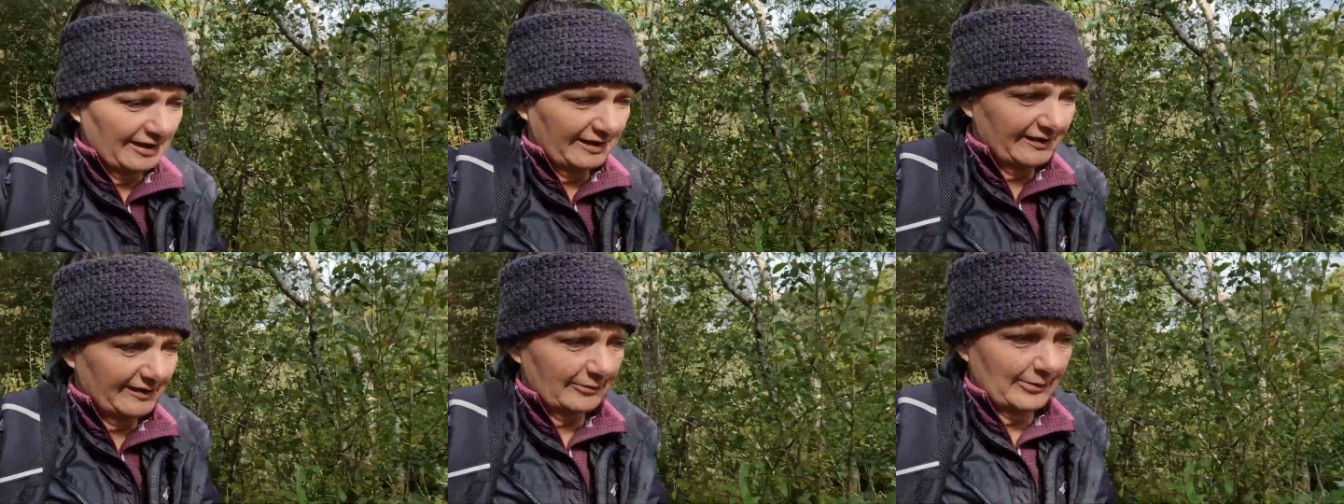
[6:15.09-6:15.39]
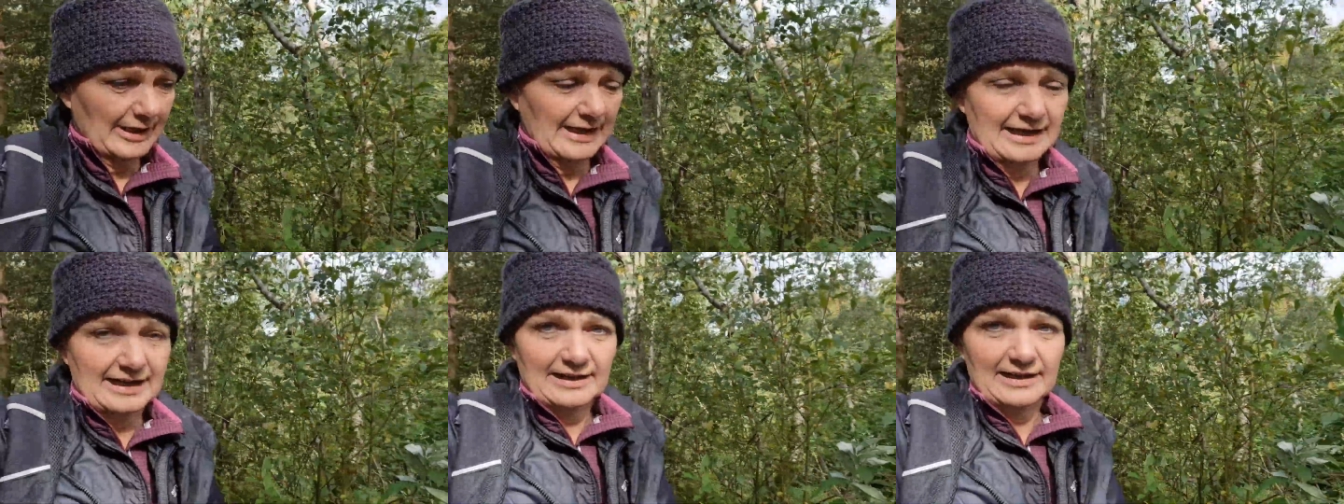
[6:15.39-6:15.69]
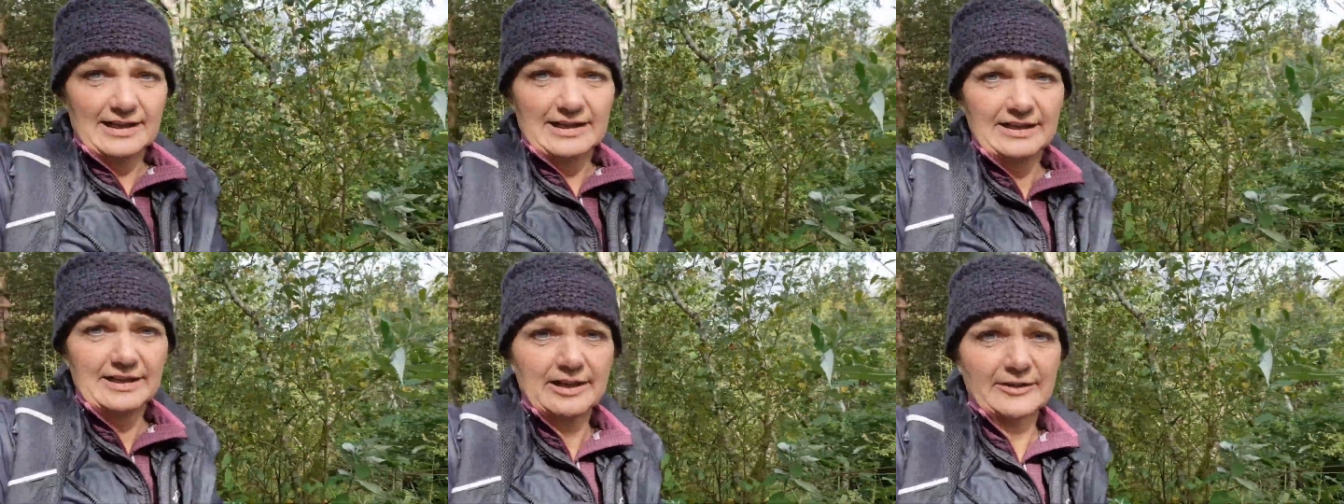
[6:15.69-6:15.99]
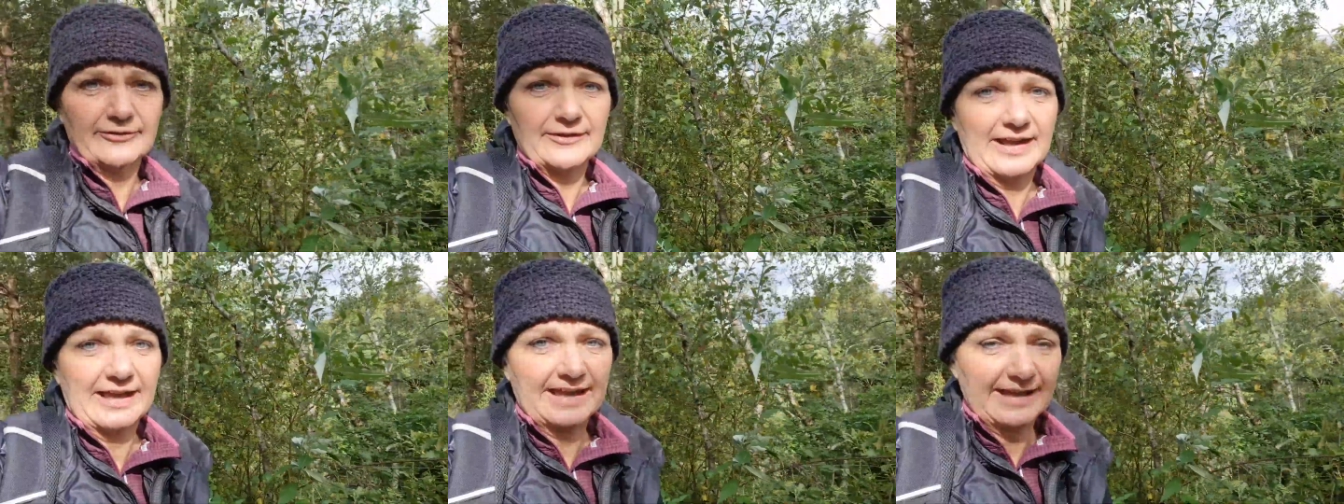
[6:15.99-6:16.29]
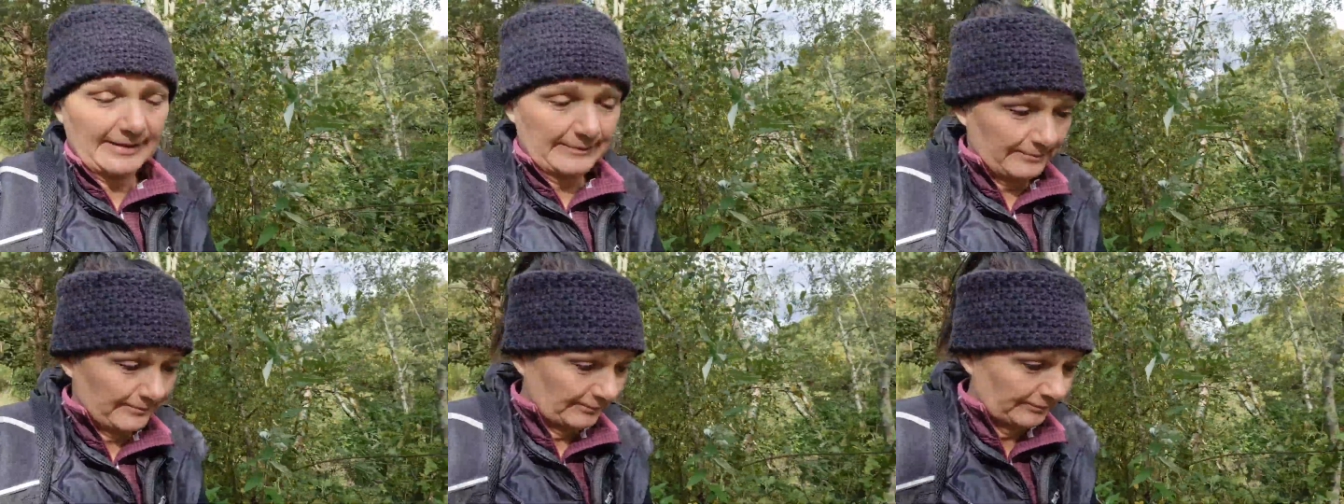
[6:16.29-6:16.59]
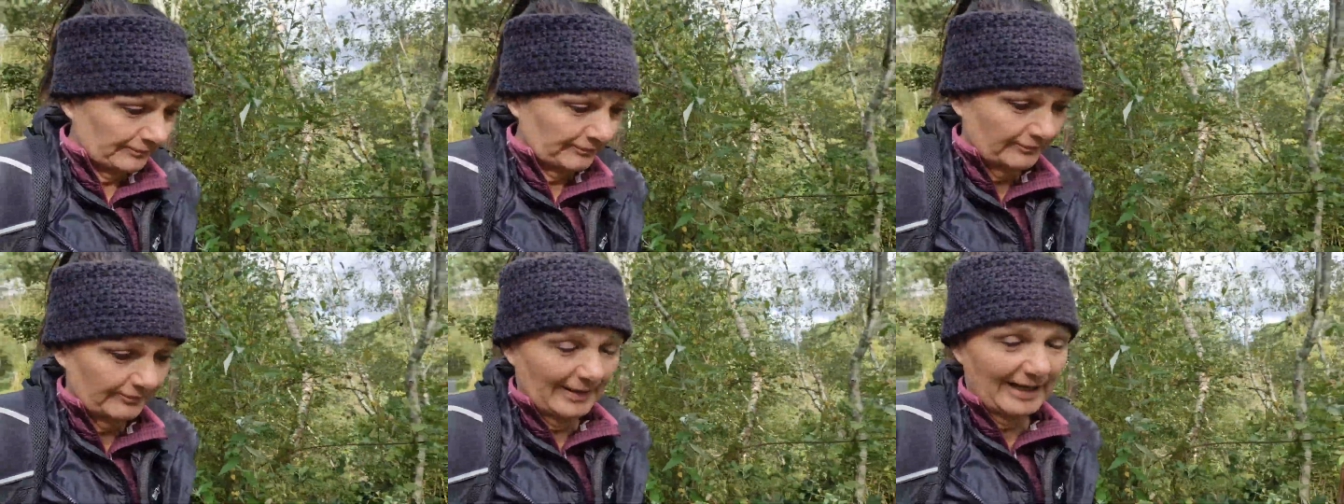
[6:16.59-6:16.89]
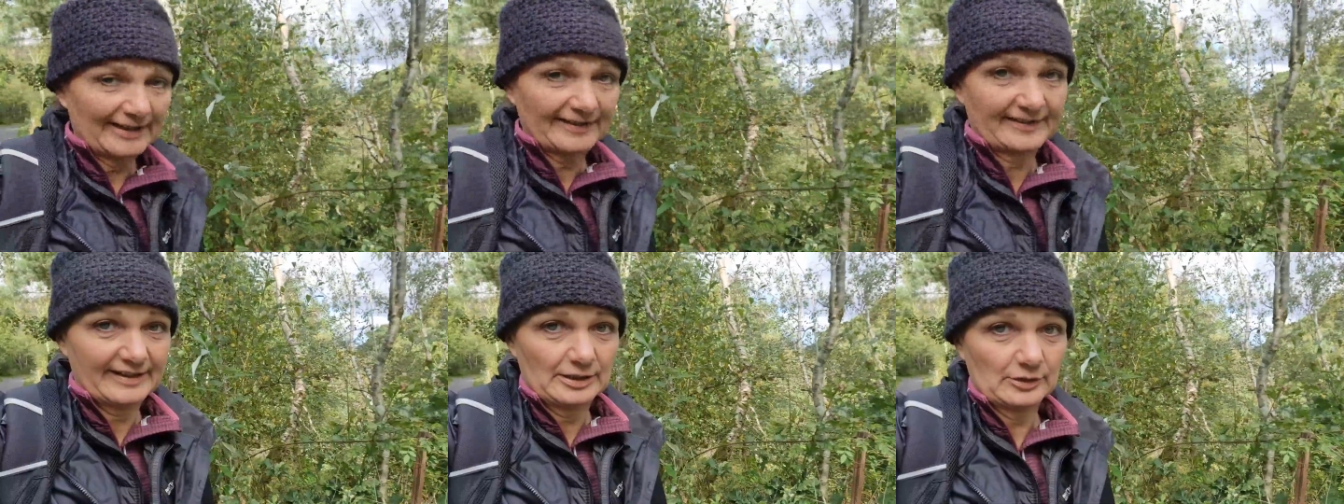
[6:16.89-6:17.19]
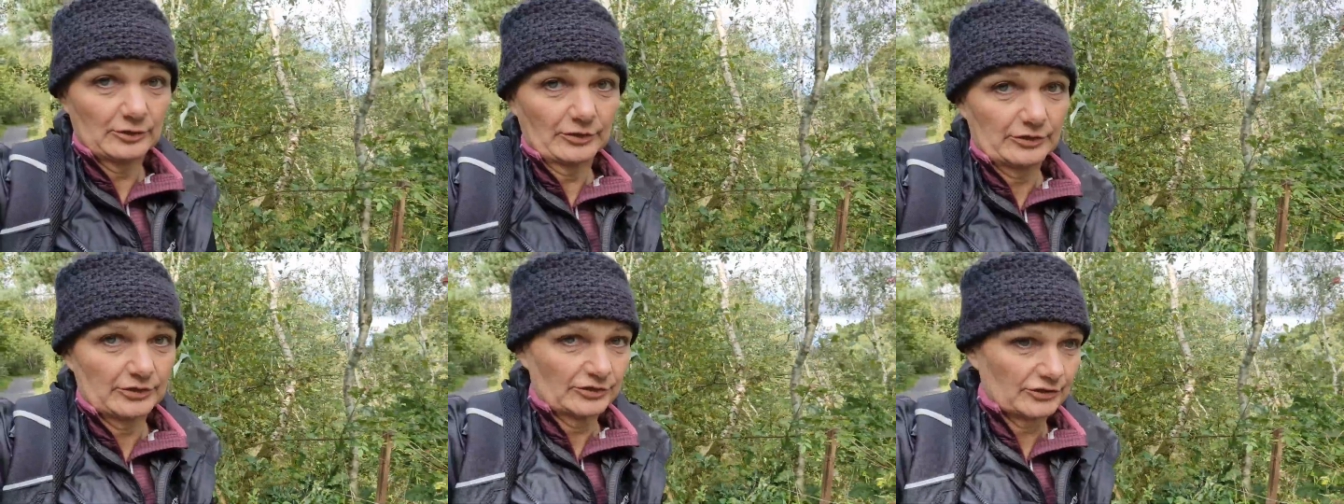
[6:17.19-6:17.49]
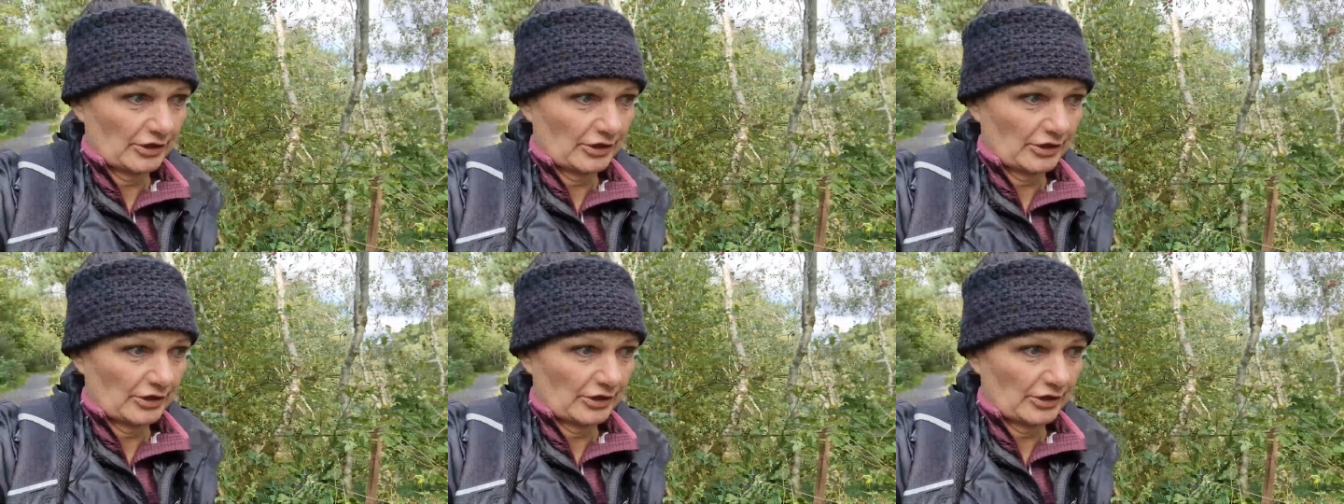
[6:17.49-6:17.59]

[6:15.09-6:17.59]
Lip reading: as well of passing other